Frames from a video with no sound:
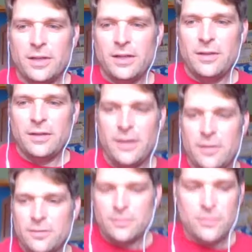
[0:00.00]
again,
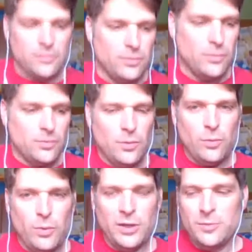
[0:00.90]

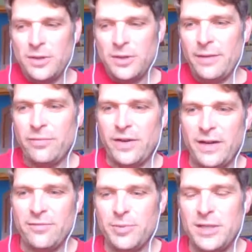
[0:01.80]
welcome to Lab
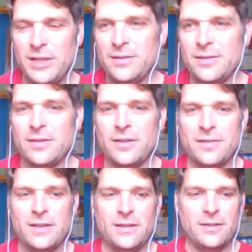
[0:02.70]
5B, at
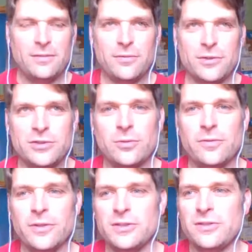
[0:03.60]
least the virtual
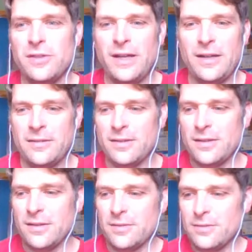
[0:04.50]
version of that.
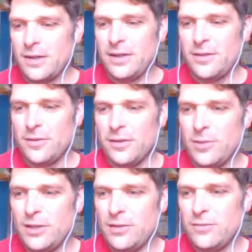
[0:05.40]
I know that
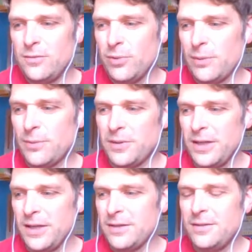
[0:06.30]
many of you probably
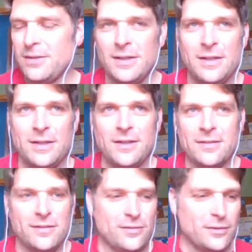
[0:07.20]
had
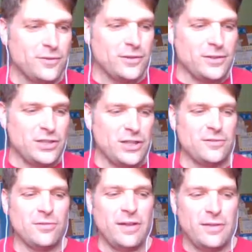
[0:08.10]
to significantly change
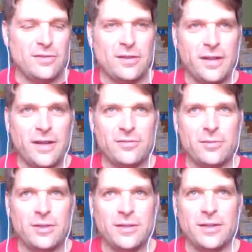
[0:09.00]
your lives in the last
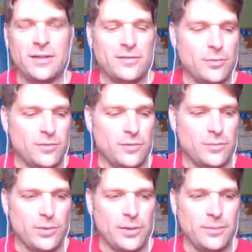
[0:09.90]
week. Some of
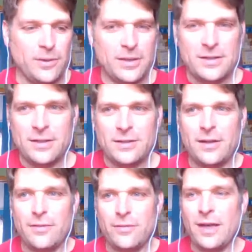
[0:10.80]
you probably got kicked
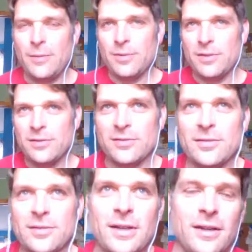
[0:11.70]
off campus,